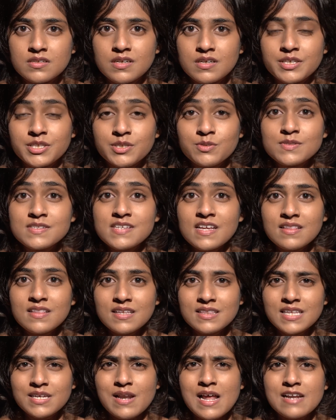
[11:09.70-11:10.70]
You said
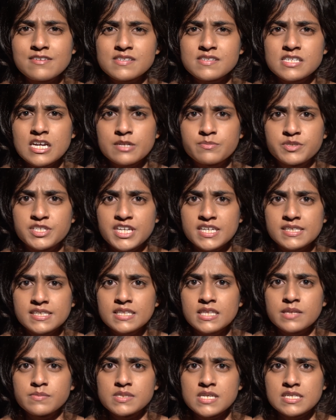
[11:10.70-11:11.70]
that they'll have to start
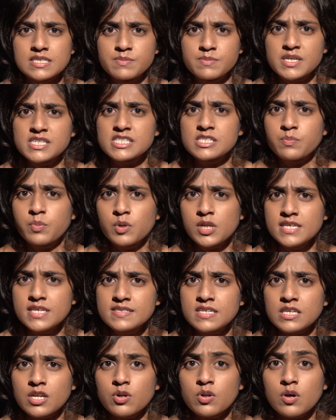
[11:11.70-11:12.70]
protecting themselves because the police
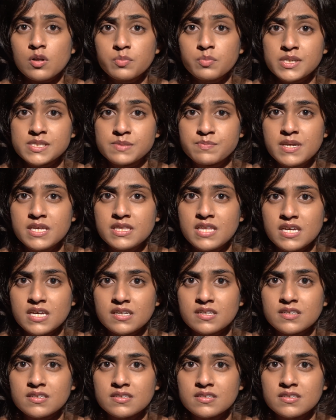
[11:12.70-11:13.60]
cannot always be there.